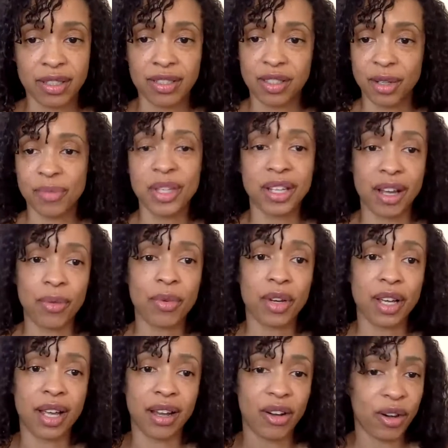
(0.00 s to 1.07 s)
Something I
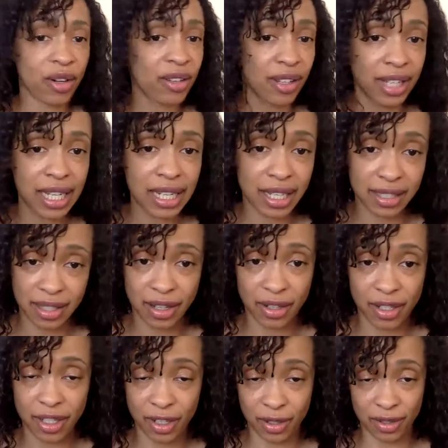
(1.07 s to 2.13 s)
want all the ladies out
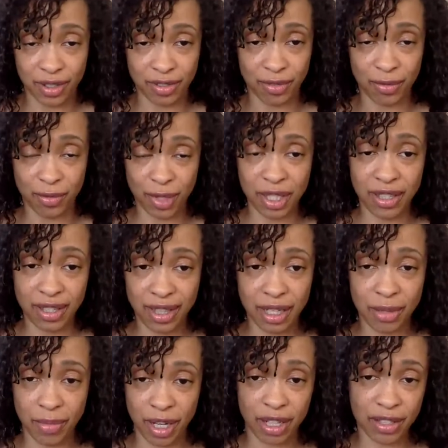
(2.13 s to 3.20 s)
here to really think about.